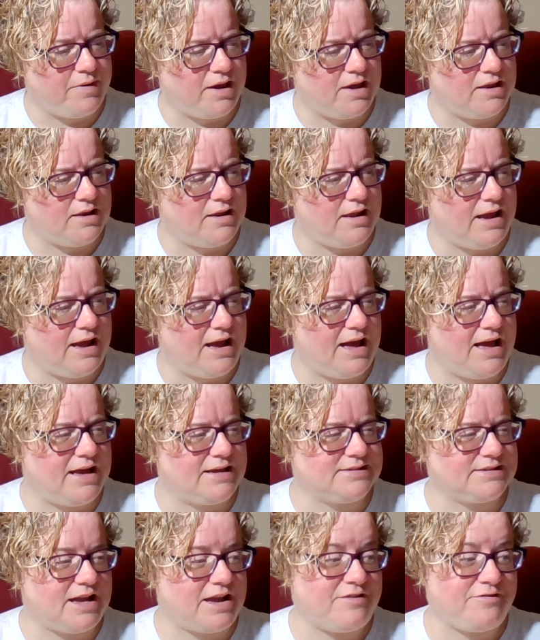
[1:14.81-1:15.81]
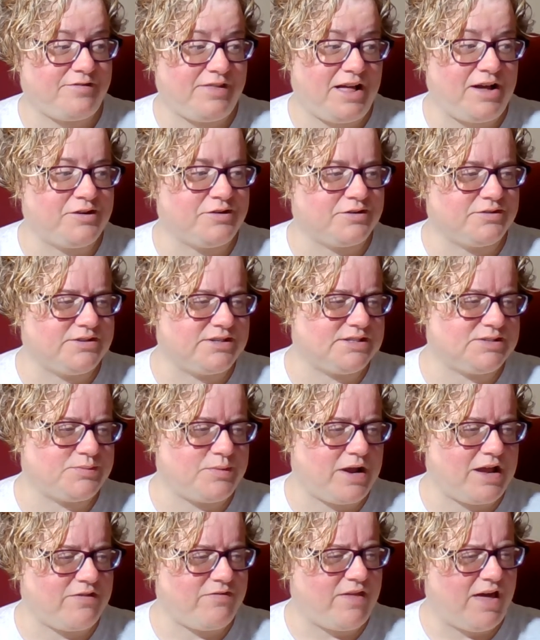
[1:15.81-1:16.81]
but as I floundered
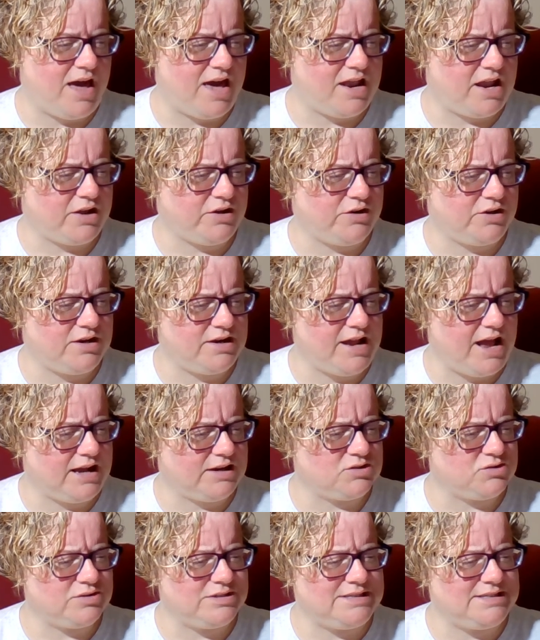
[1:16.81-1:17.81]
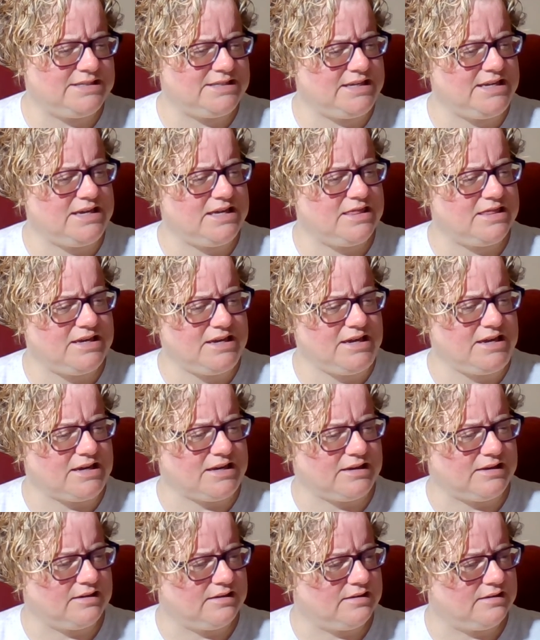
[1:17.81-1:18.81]
this way and that, I couldn't actually see a
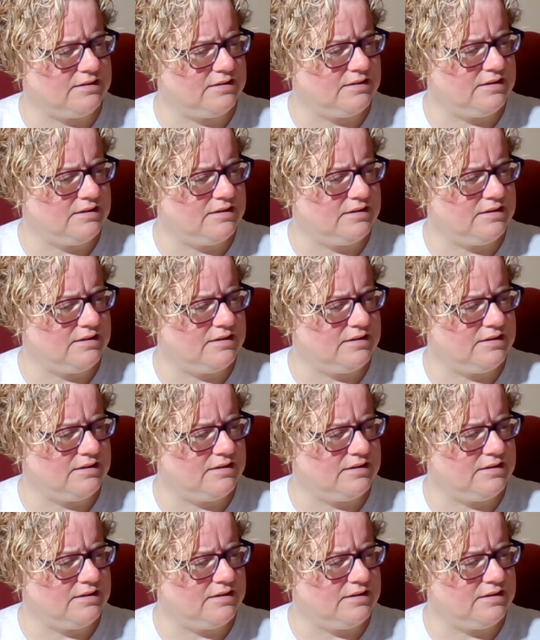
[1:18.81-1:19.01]
thing.